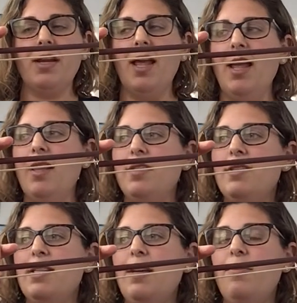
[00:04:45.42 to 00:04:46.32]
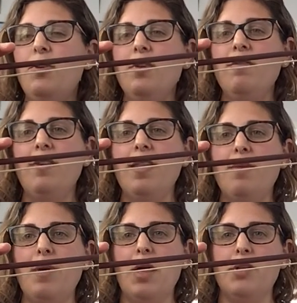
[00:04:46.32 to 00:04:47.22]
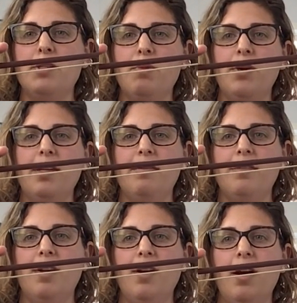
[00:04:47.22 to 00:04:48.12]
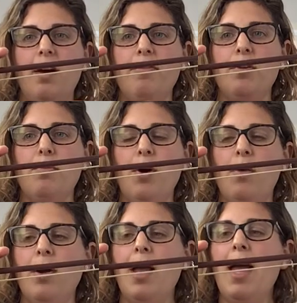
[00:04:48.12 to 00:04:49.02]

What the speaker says: and see if you can find the balance point of your bow.